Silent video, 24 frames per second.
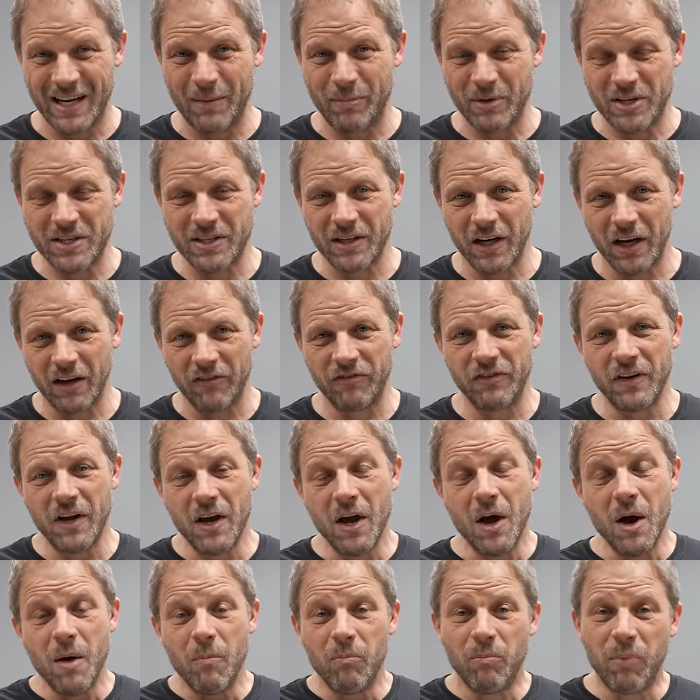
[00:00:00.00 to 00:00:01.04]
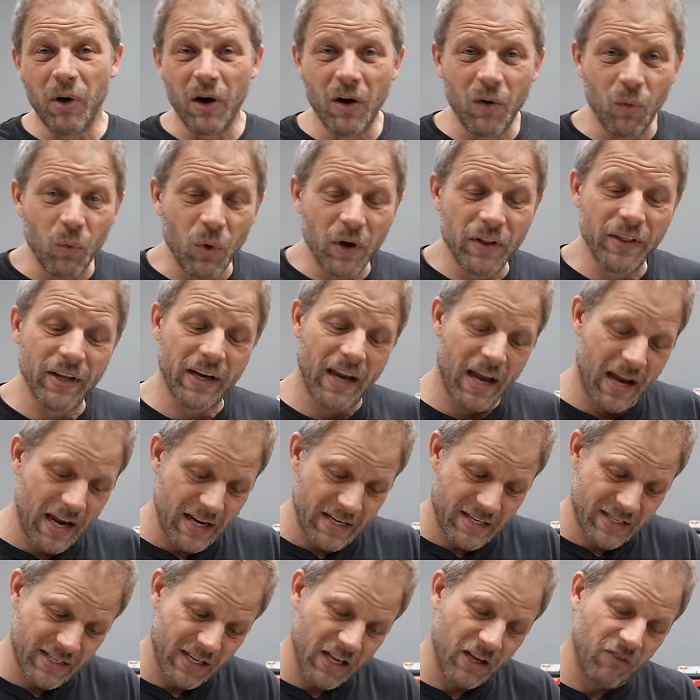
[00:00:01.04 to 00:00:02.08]
type of stuff. But when the
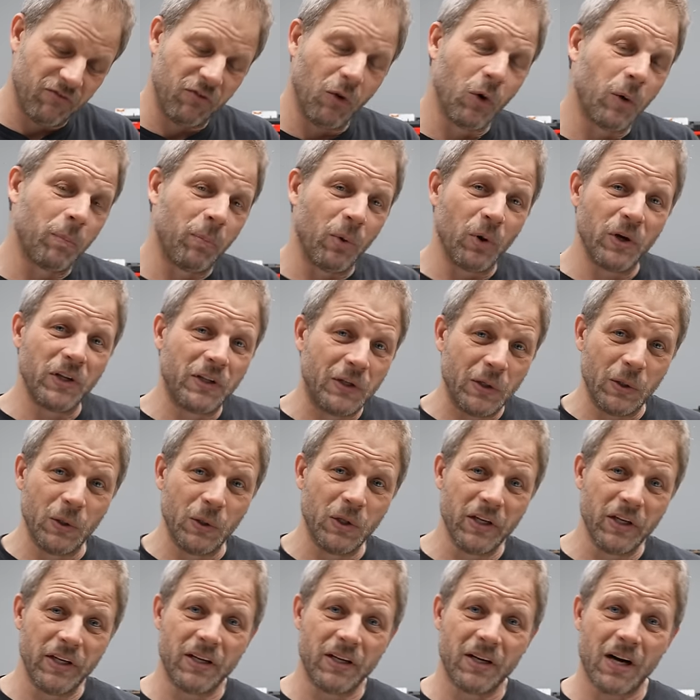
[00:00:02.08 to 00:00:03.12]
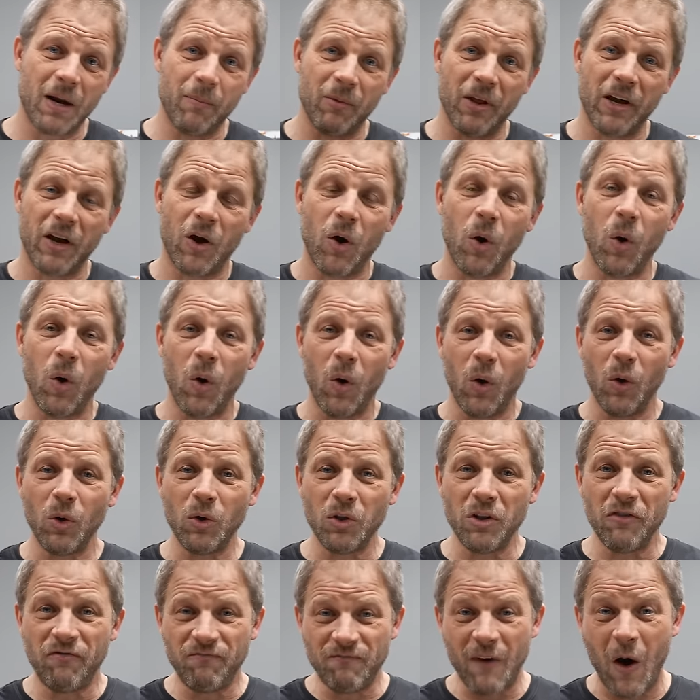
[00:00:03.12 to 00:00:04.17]
guy said four point two liter, I'm like,
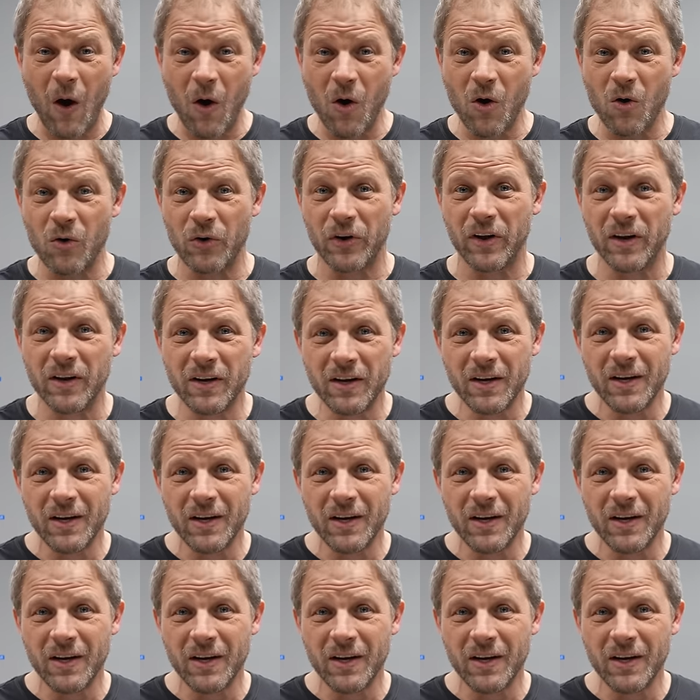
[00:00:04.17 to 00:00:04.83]
hold the phone.